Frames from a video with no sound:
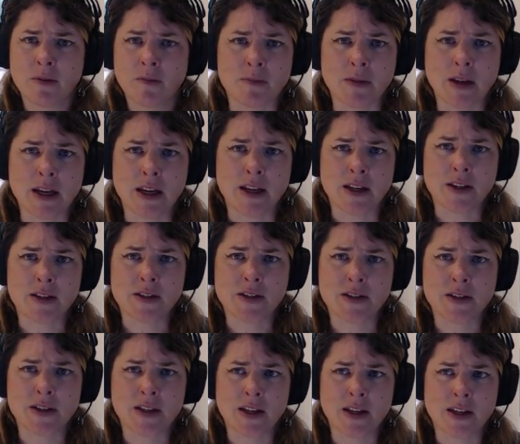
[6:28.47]
It
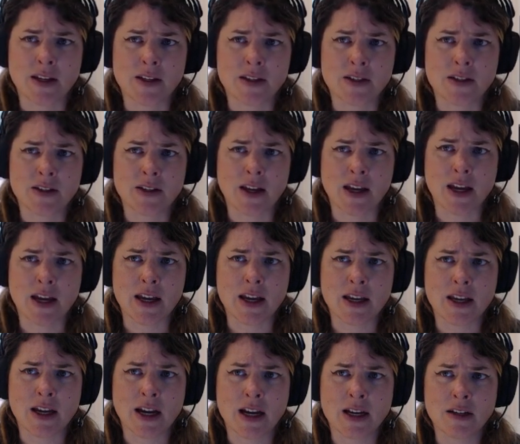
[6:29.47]
is a
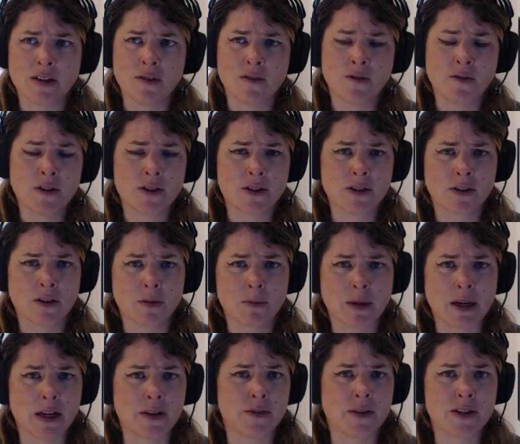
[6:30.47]
kind of physical
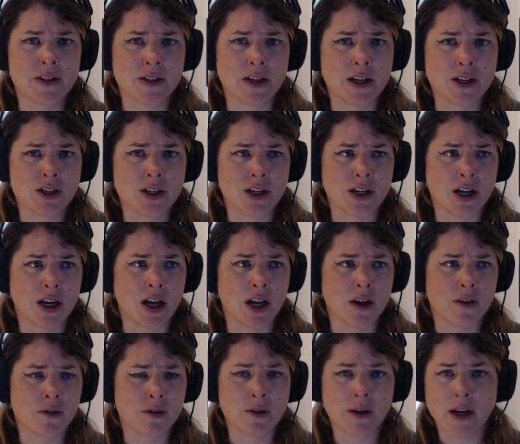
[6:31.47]
manifestation
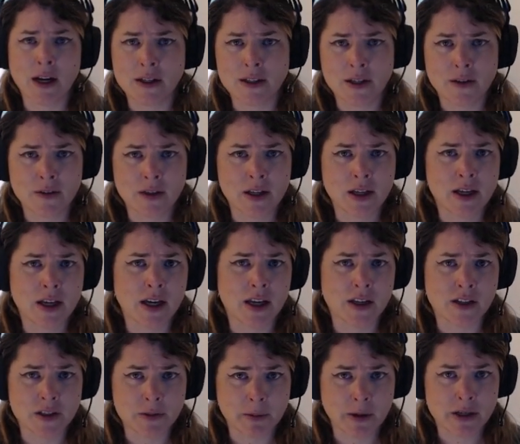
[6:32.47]
of creativity and
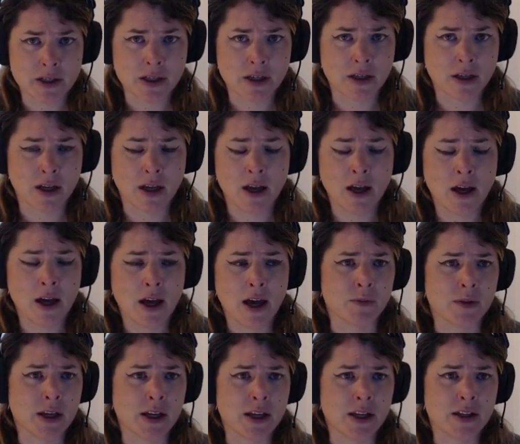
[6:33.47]
expression.
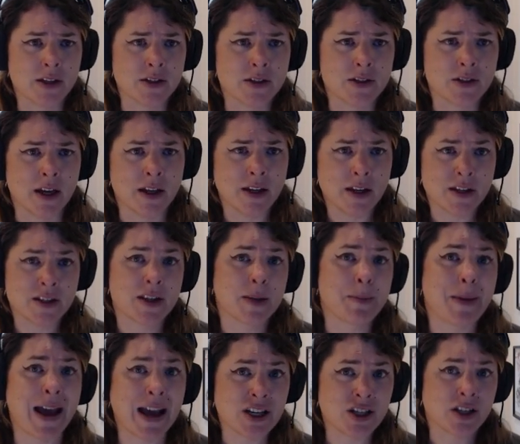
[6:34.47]
It is the
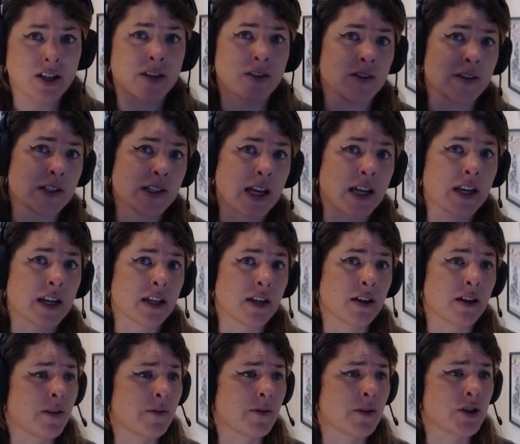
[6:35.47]
magic of the
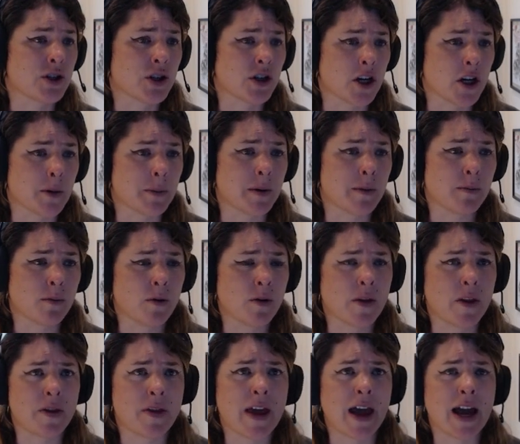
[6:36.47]
setting for sure, but more
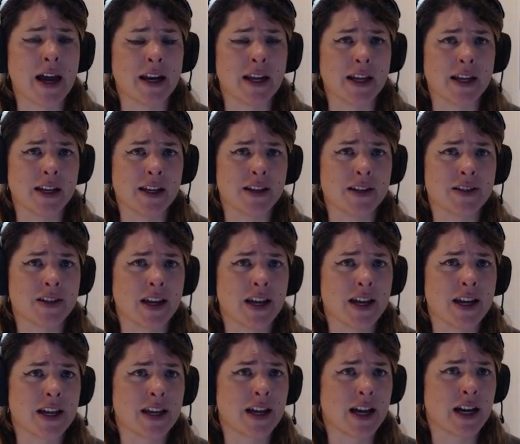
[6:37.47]
than that, it is
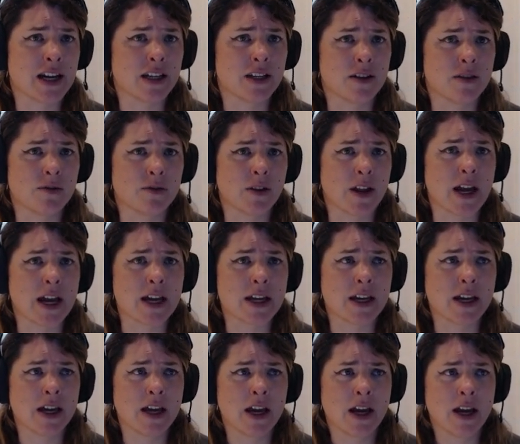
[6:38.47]
a kind of like